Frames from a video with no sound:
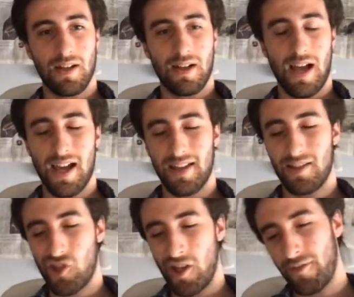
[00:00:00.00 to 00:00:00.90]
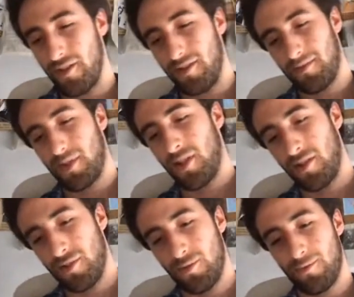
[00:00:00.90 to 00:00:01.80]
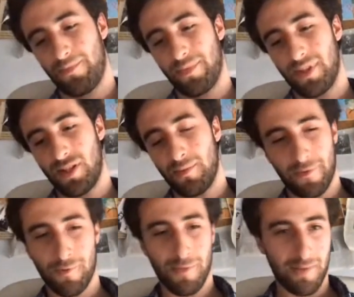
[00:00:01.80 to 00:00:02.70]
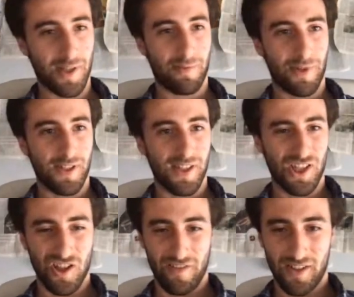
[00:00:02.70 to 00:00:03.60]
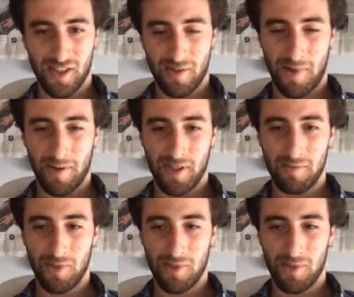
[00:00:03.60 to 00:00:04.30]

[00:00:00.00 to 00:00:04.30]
And Java. So some of you might be surprised to see Java in this comparison,